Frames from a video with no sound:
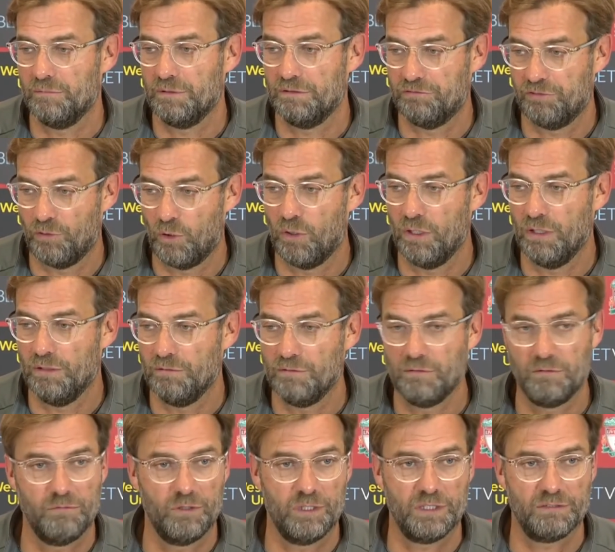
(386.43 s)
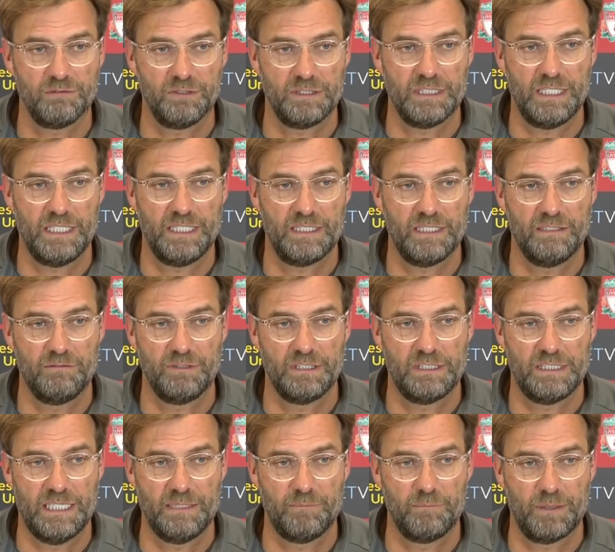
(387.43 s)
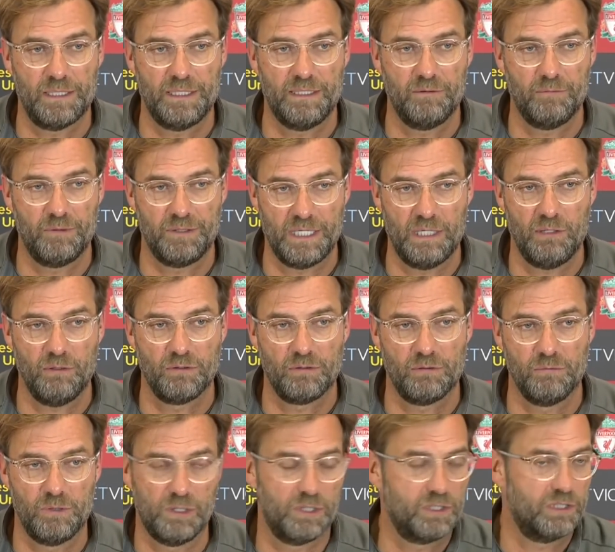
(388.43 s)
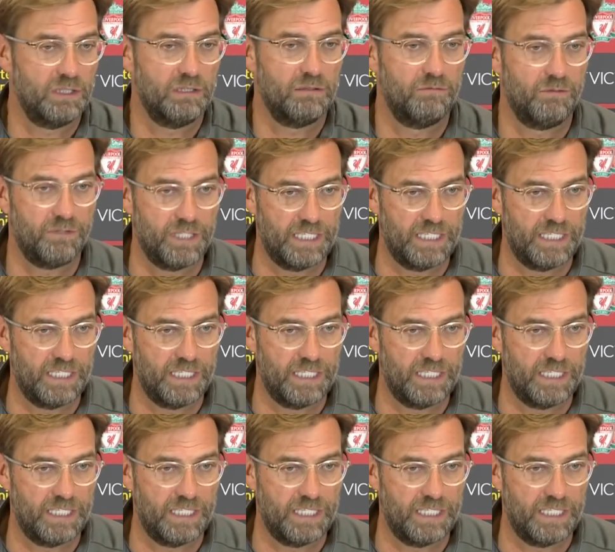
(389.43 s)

before Virgil van Dijk, and we can play without Virgil,